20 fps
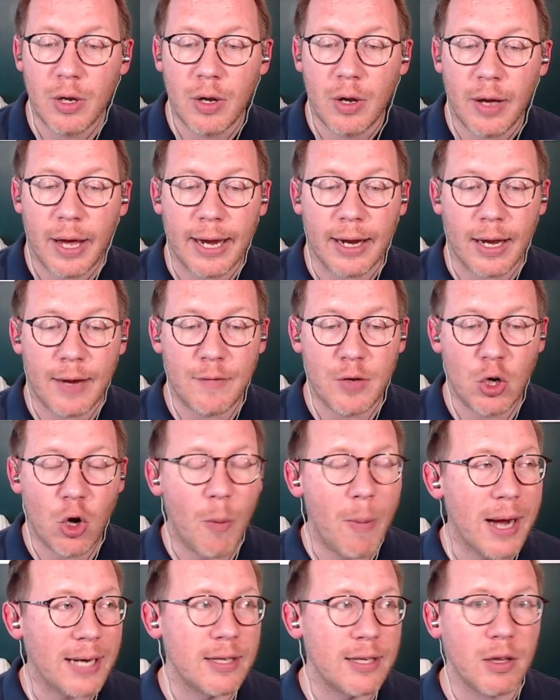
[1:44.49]
Like, if you go
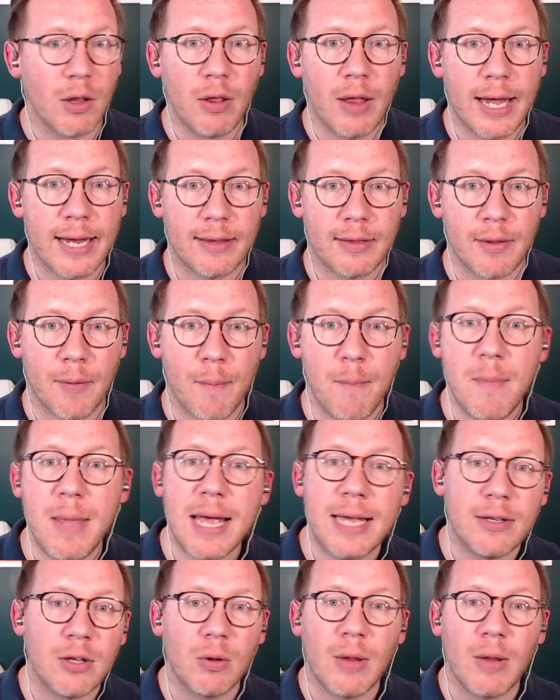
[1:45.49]
back to the mid to